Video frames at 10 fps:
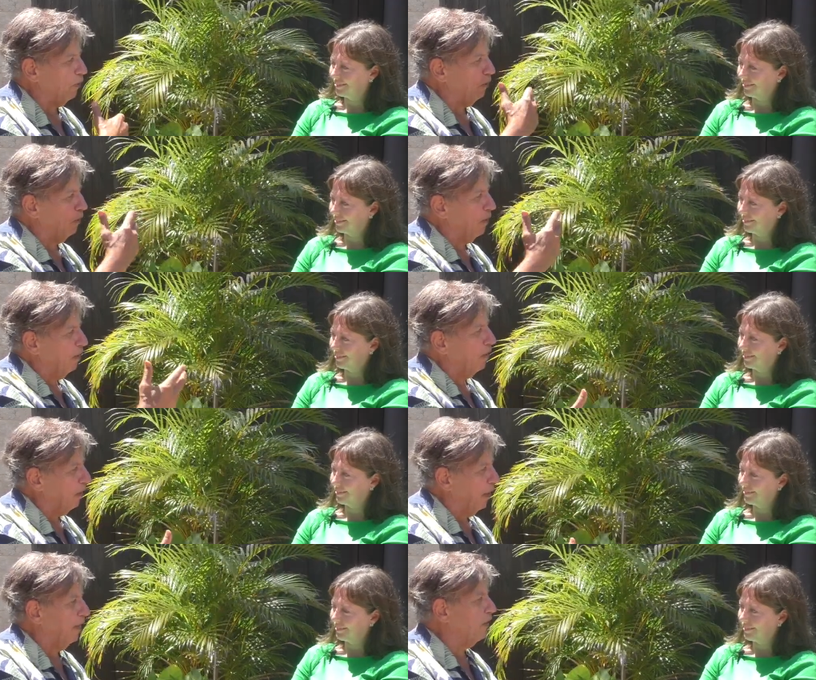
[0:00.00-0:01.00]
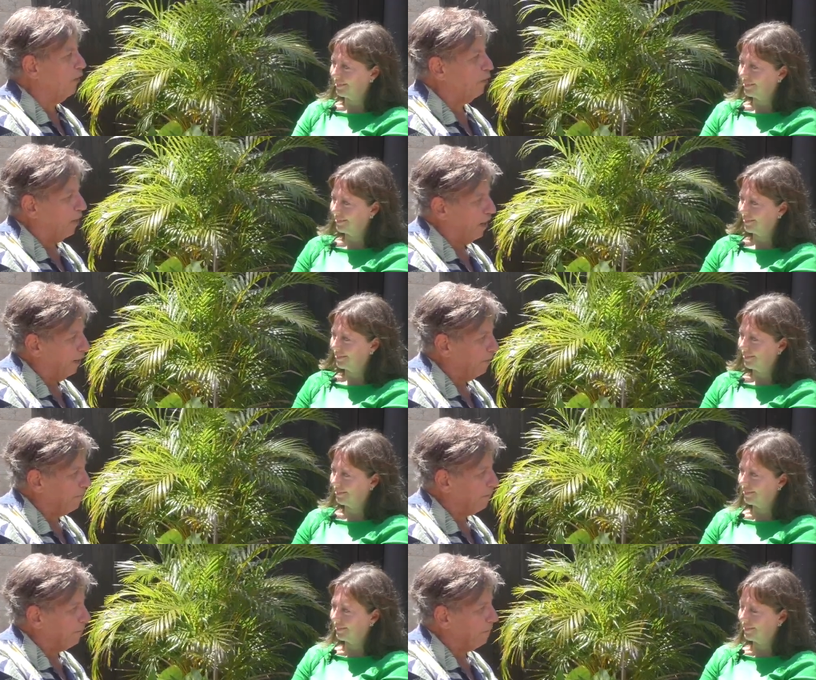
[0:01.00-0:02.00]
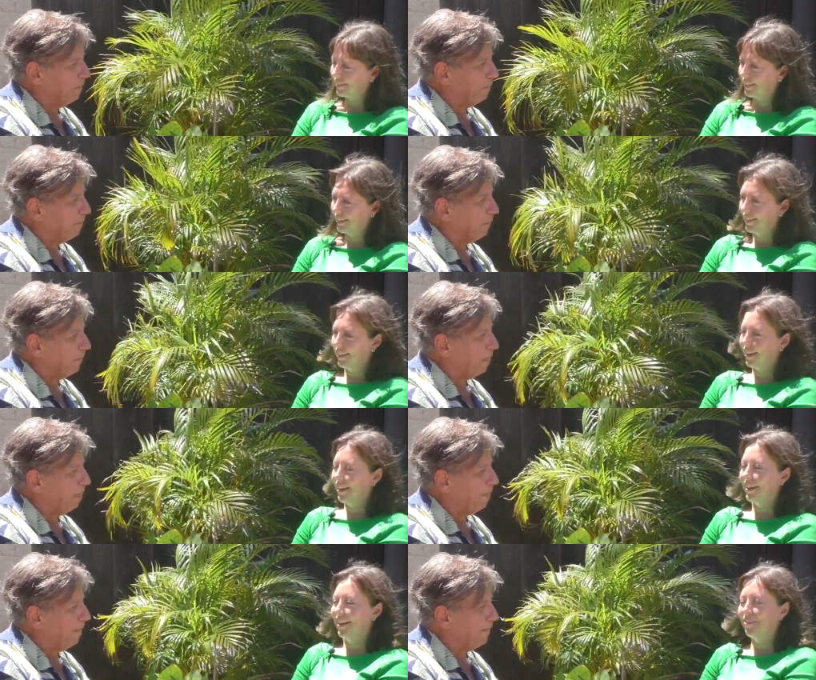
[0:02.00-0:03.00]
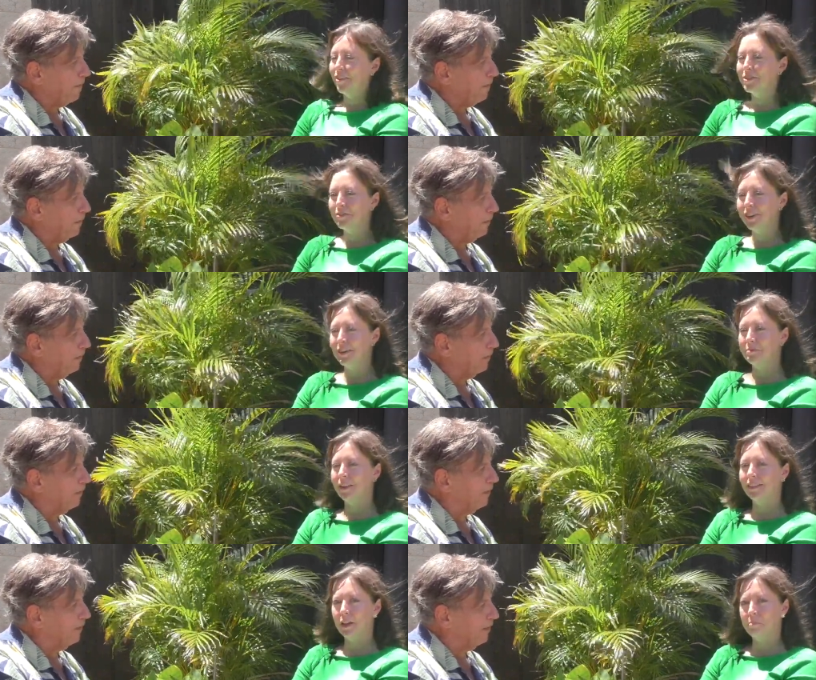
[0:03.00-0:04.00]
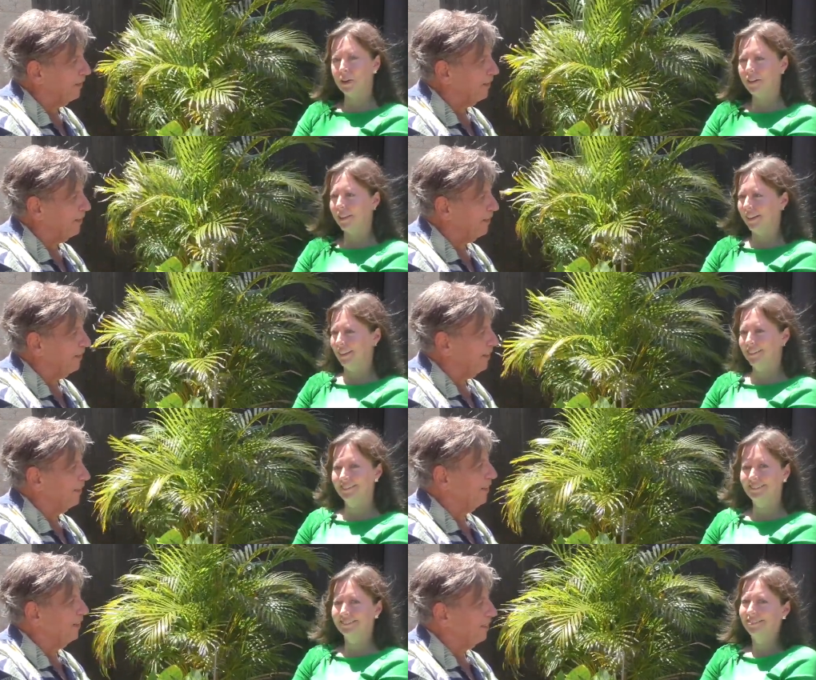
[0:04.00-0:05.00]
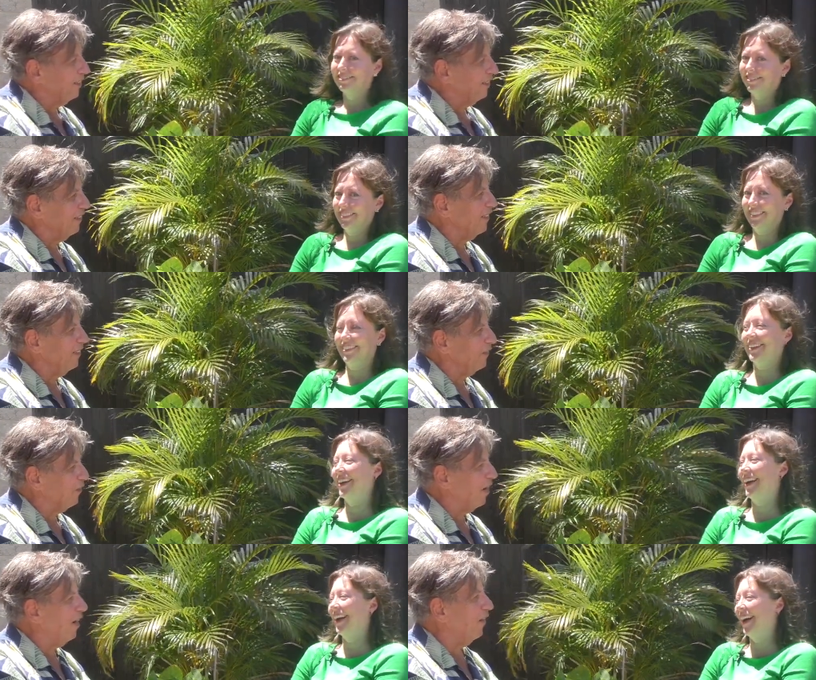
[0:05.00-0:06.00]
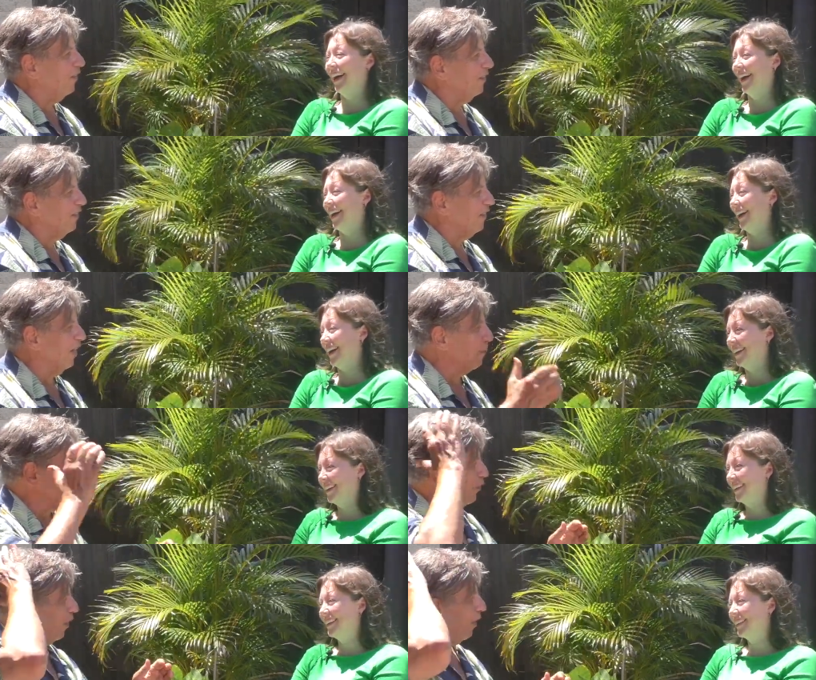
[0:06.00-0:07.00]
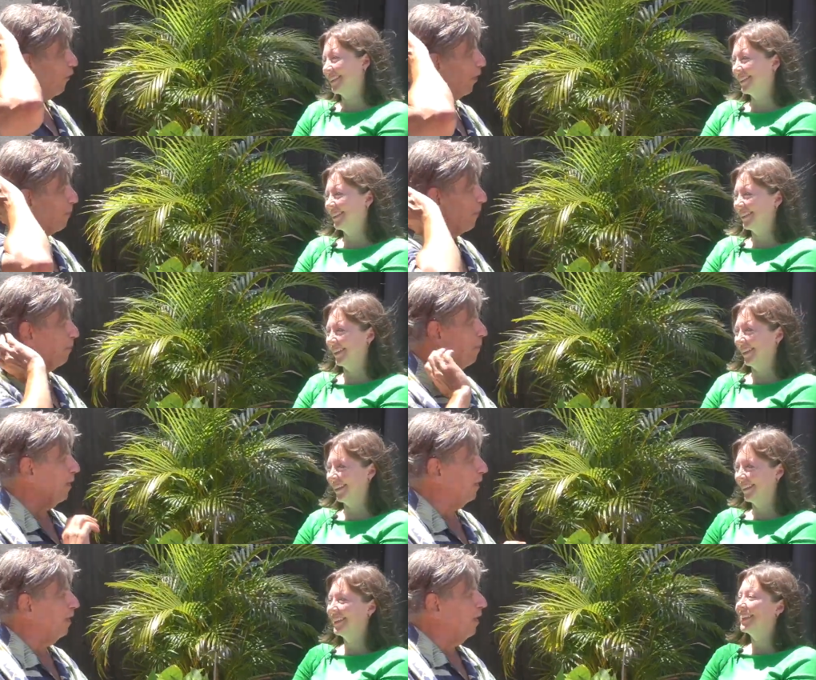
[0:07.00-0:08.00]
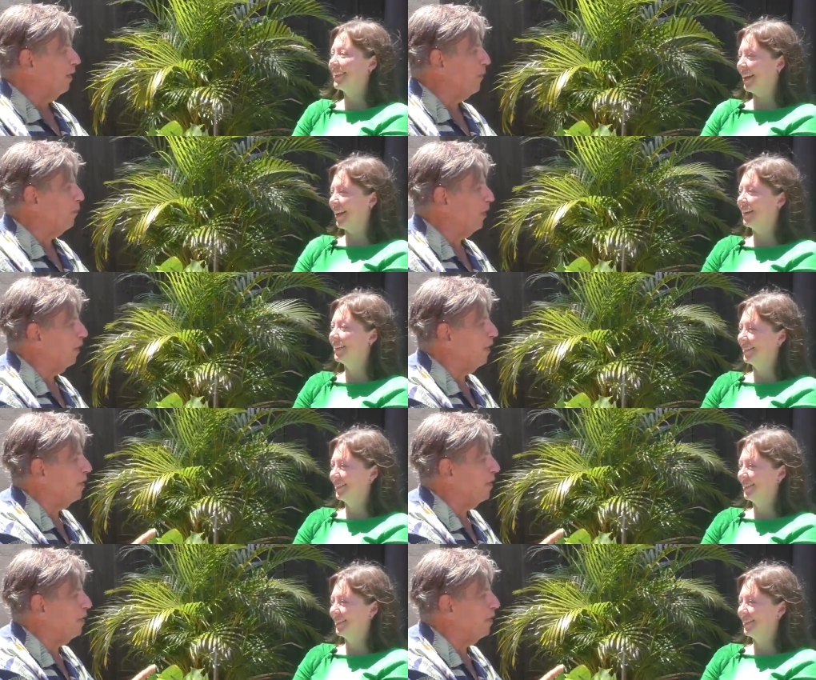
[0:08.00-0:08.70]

Speaker 1: you like to try?
Speaker 2: I've always wanted to be a librarian.
Speaker 1: Wow. got to put your hair on up on bun. Give yeah. me one of